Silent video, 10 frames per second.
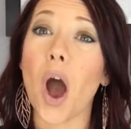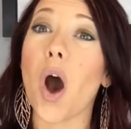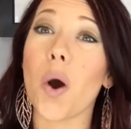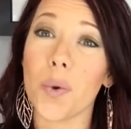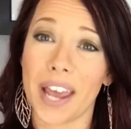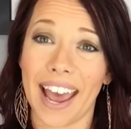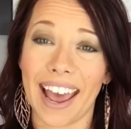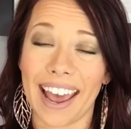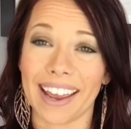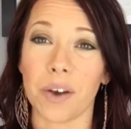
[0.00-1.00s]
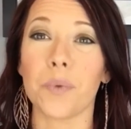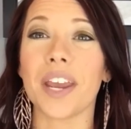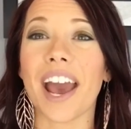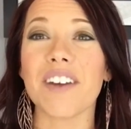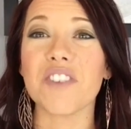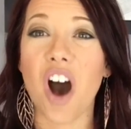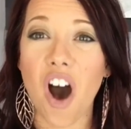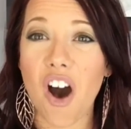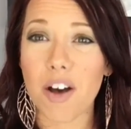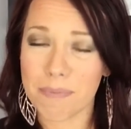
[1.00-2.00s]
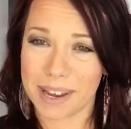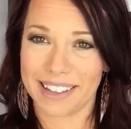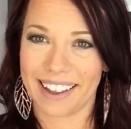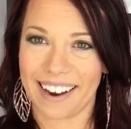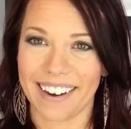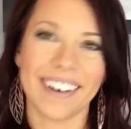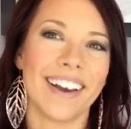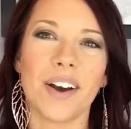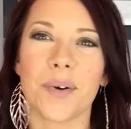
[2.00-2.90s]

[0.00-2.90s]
okay. We have all been there.